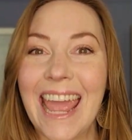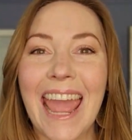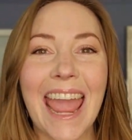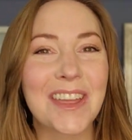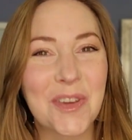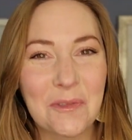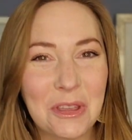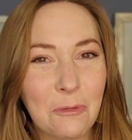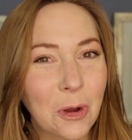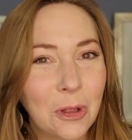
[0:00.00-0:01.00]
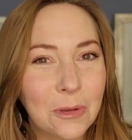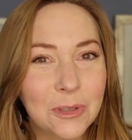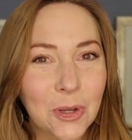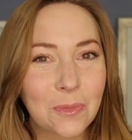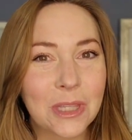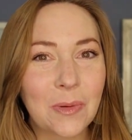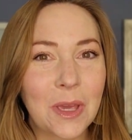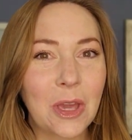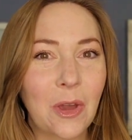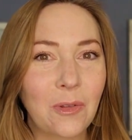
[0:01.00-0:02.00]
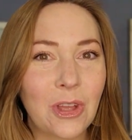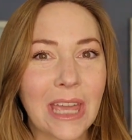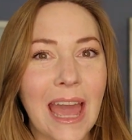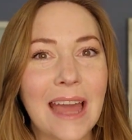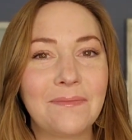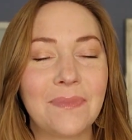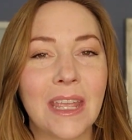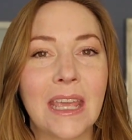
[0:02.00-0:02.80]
Hey, do you have any foreclosed homes that we could go look at?